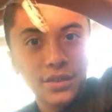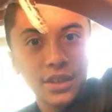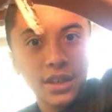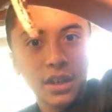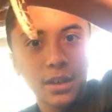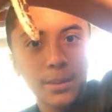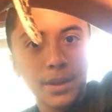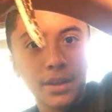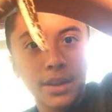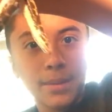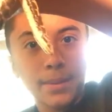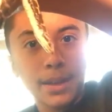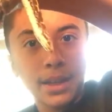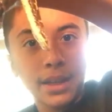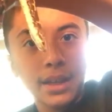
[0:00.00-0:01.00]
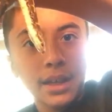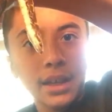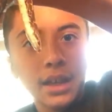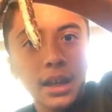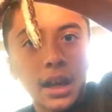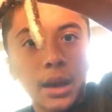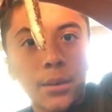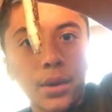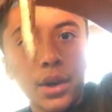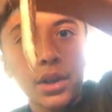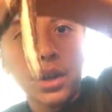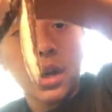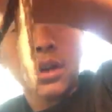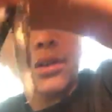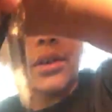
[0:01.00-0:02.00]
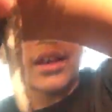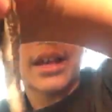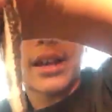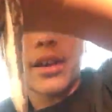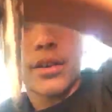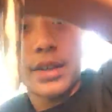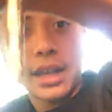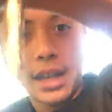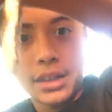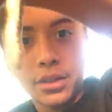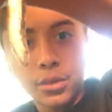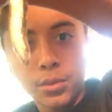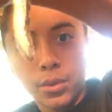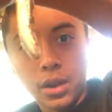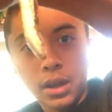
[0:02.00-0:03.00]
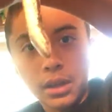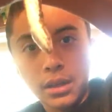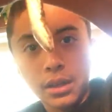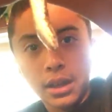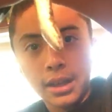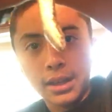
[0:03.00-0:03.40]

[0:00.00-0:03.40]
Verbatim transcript: If any army, okay, bye. I want a gargoyle gecko. Yeah, I do want,